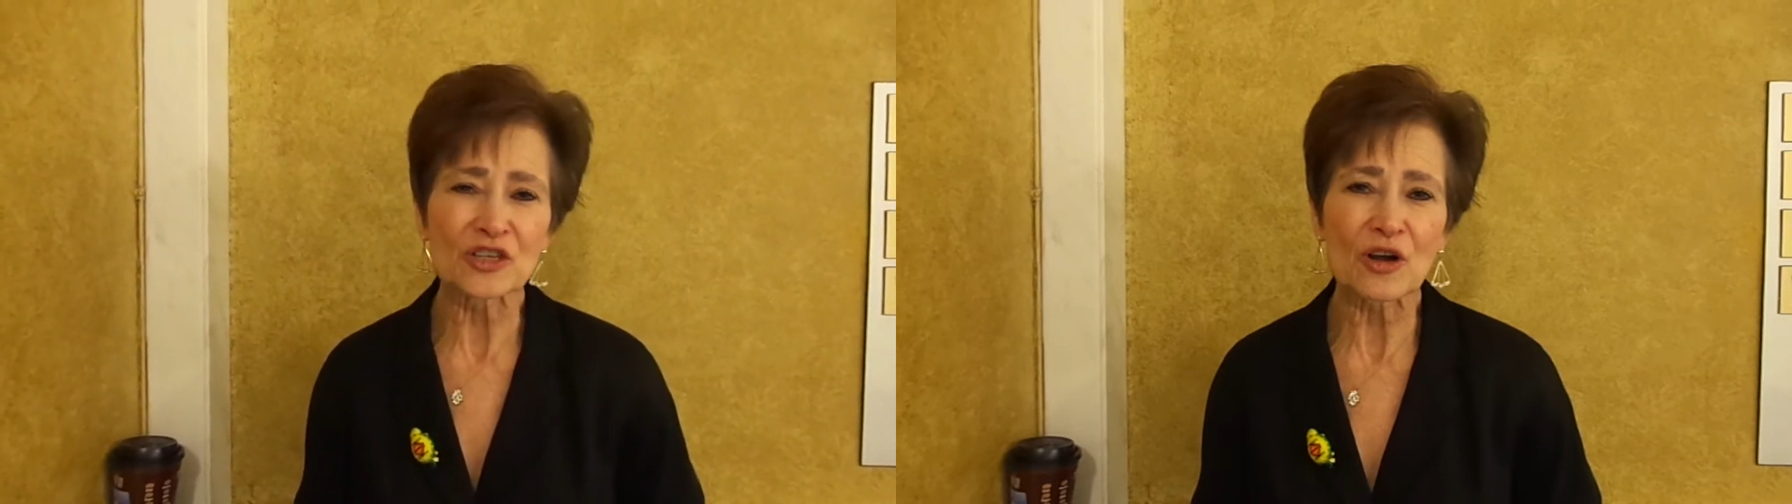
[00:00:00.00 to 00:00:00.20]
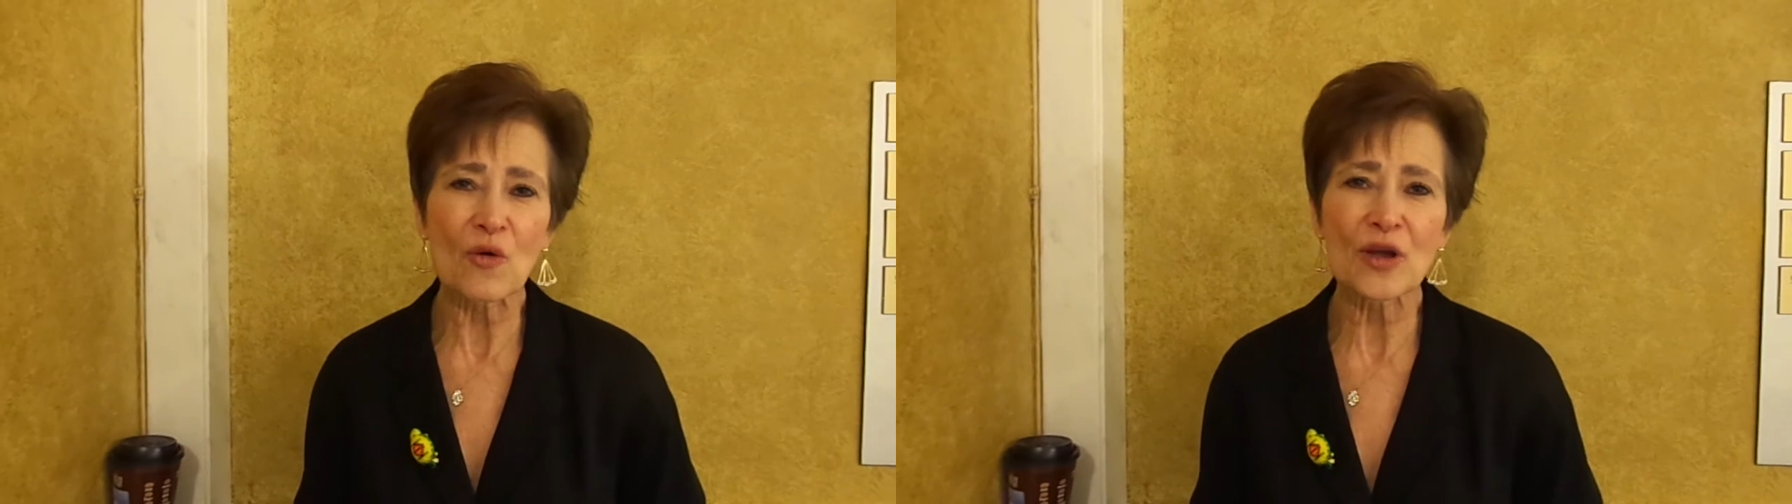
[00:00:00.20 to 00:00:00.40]

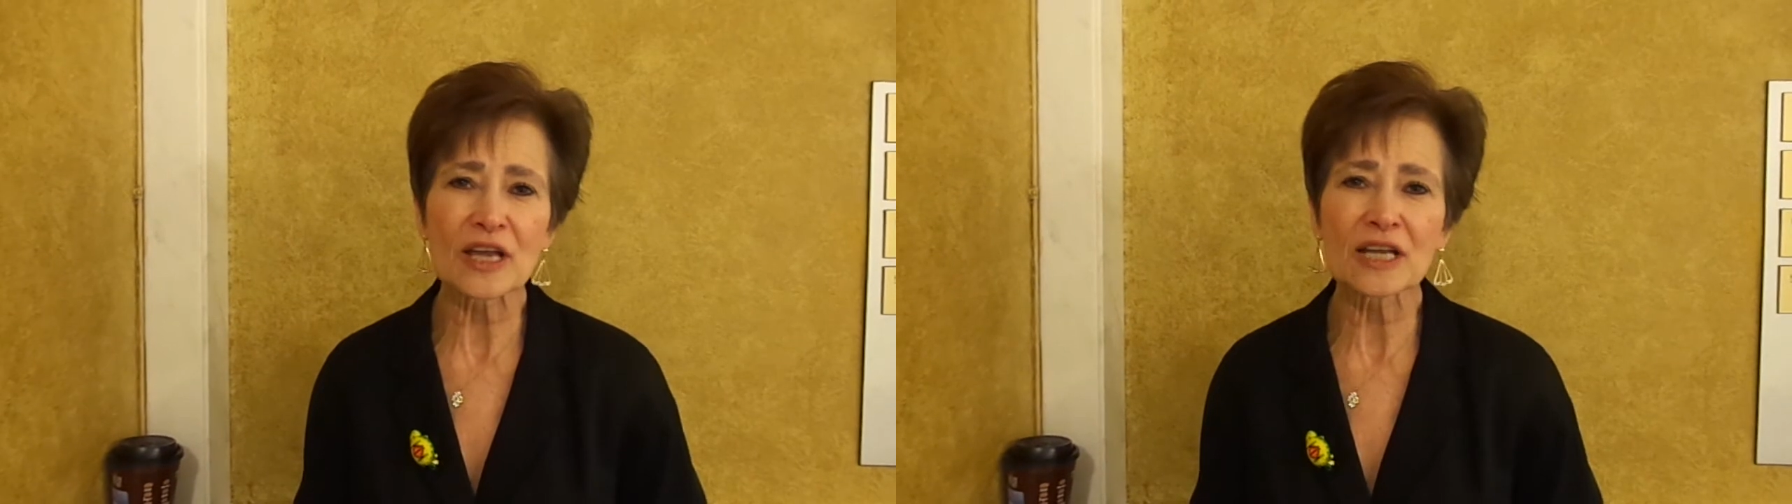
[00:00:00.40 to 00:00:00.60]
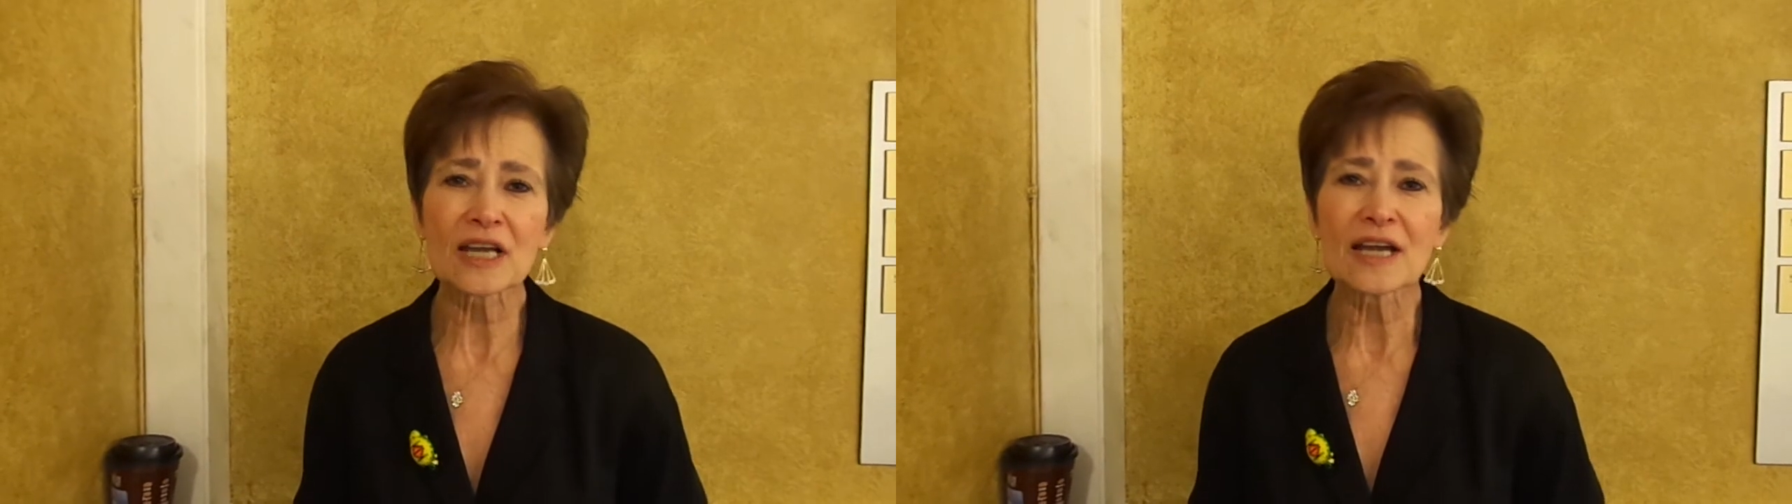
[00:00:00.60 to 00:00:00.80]

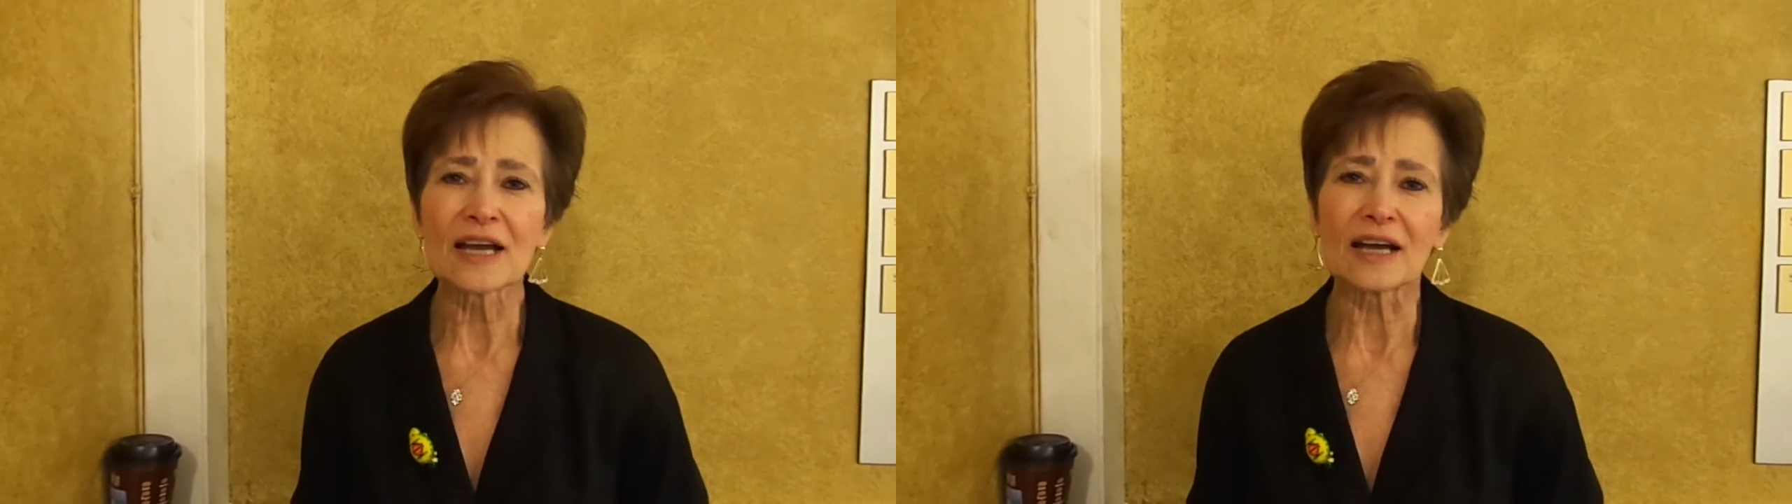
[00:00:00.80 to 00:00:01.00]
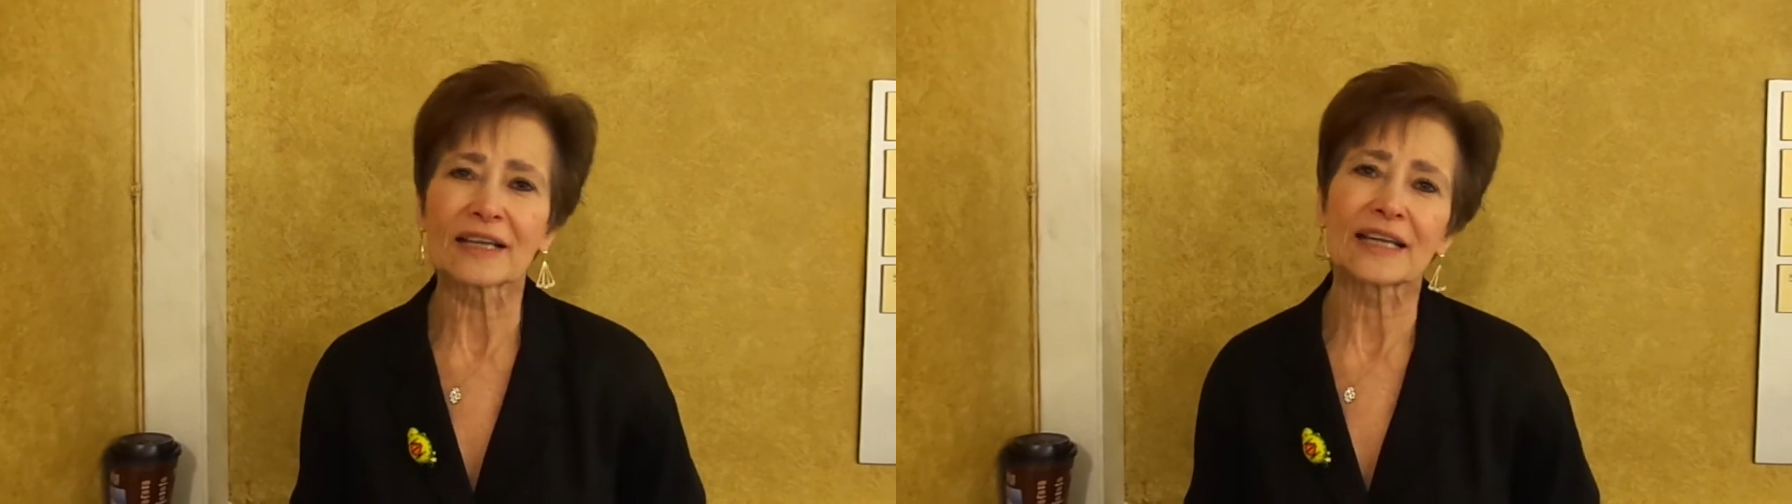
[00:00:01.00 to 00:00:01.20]
going,
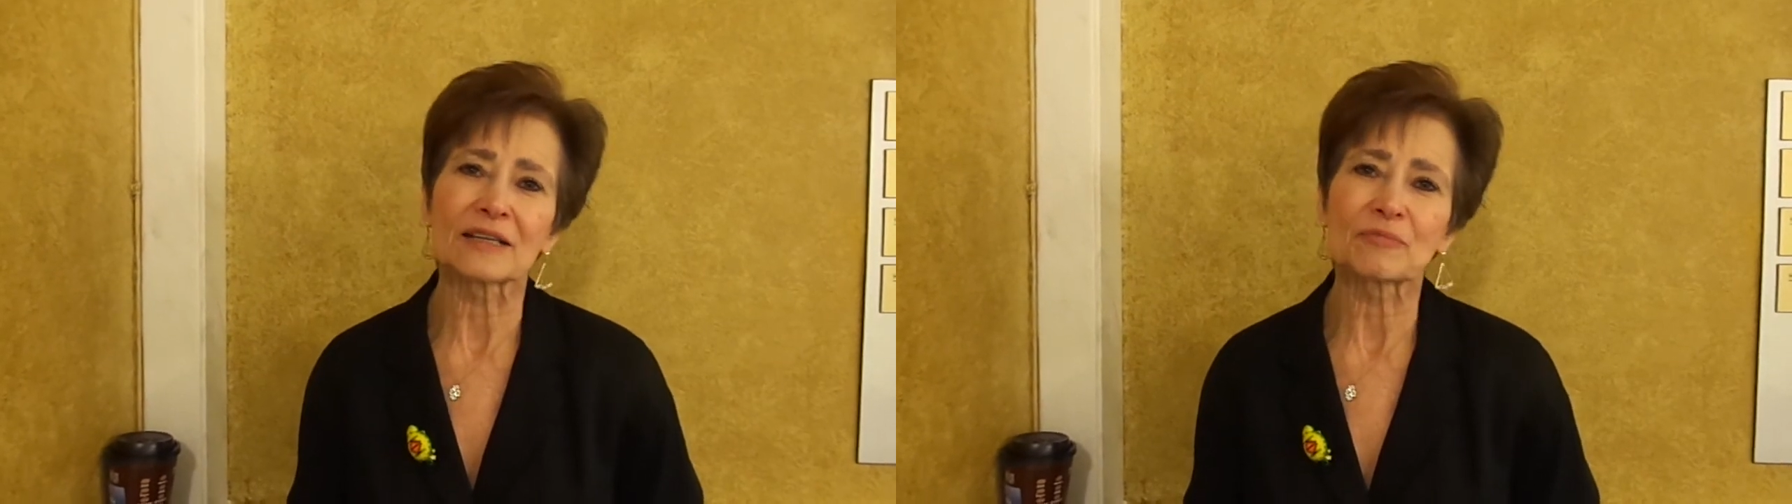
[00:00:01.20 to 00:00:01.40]
get